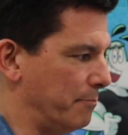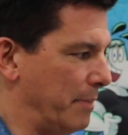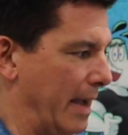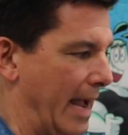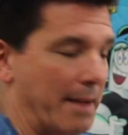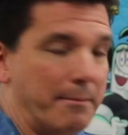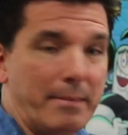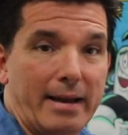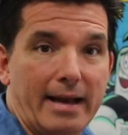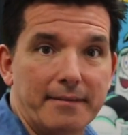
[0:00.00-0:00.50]

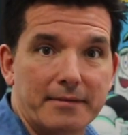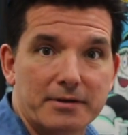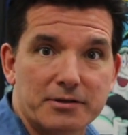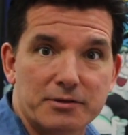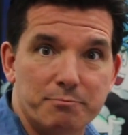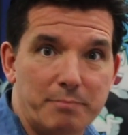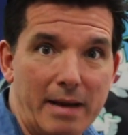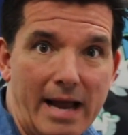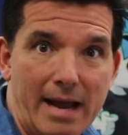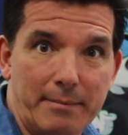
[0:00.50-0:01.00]
Batman. This
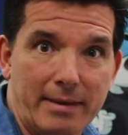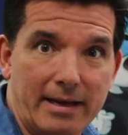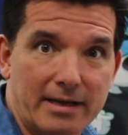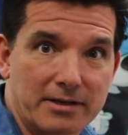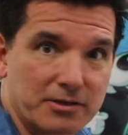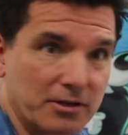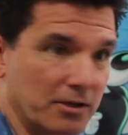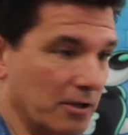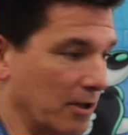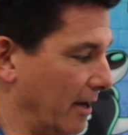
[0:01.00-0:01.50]
is
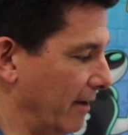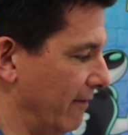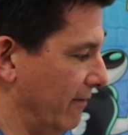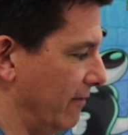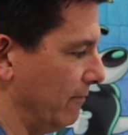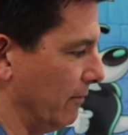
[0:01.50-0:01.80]
Batman's glove.